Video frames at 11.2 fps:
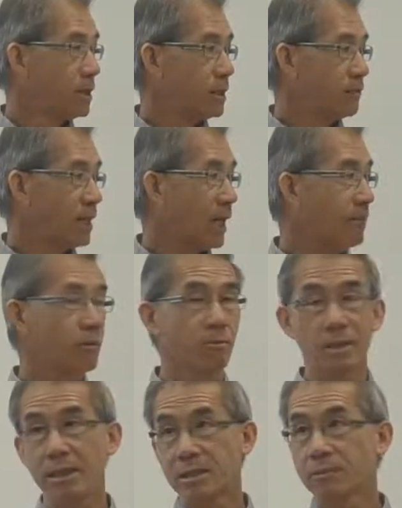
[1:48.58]
If time
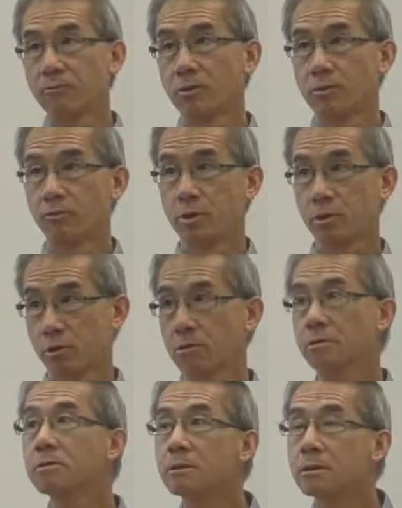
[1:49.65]
permits, which we
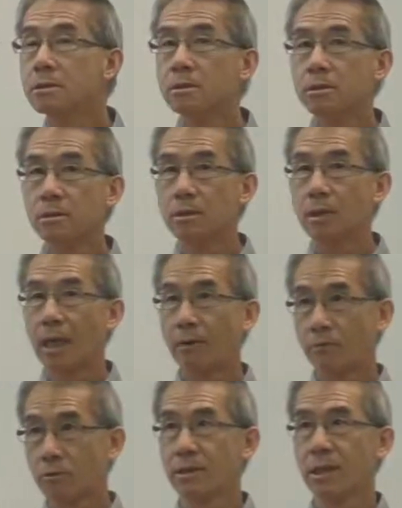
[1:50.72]
should, I
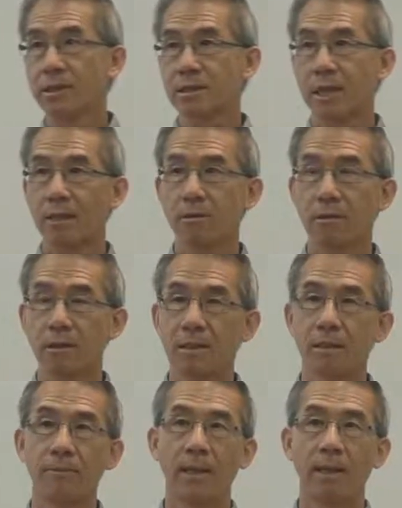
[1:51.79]
will then start talking
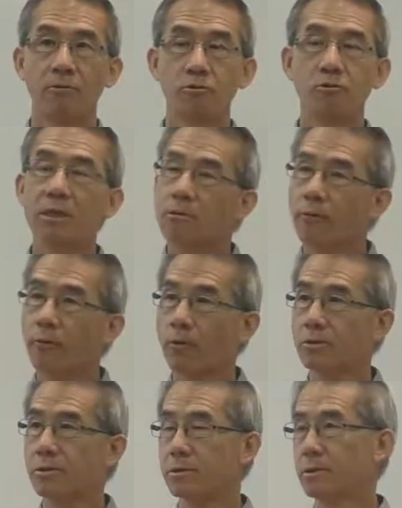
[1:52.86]
about unit
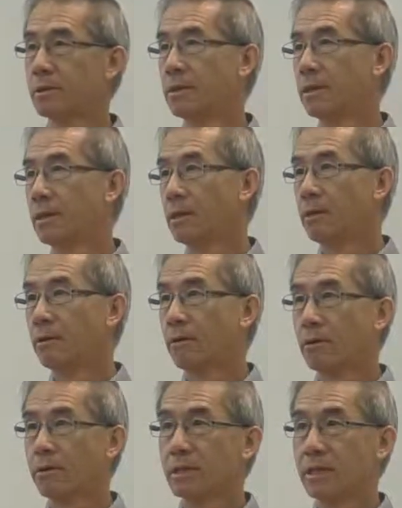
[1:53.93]
conversion
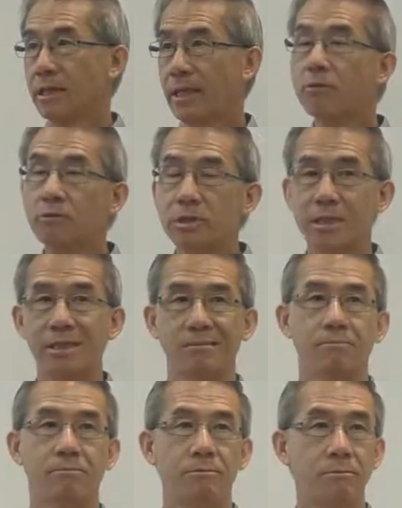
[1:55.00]
on the English
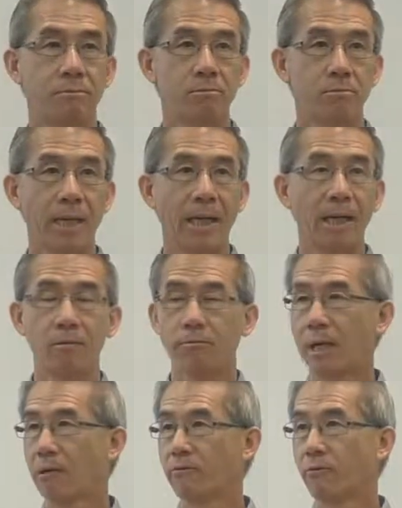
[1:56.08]
system harm,
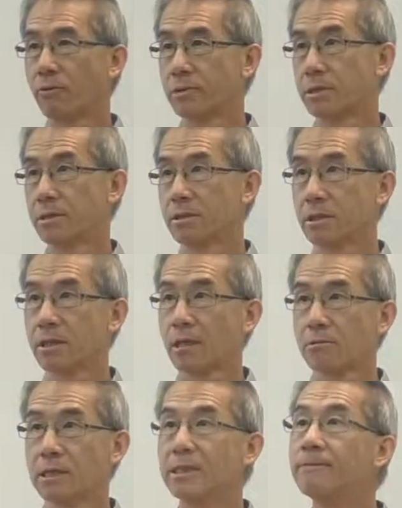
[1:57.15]
harmfuls, etc.
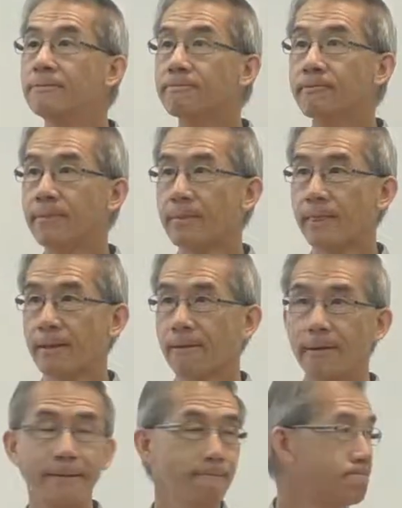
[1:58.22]

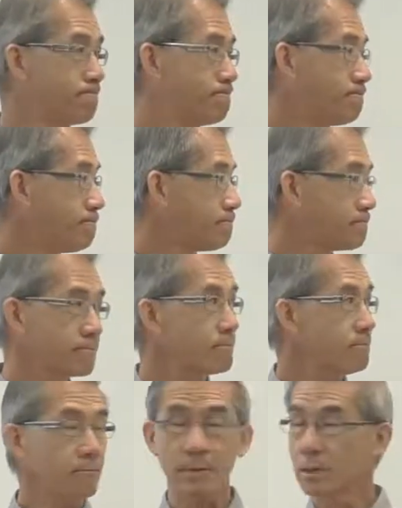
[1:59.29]
Right?
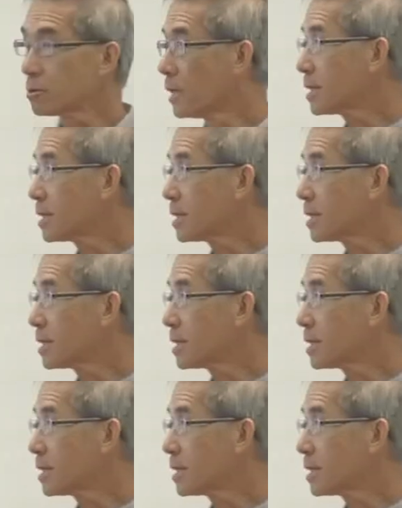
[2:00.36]
So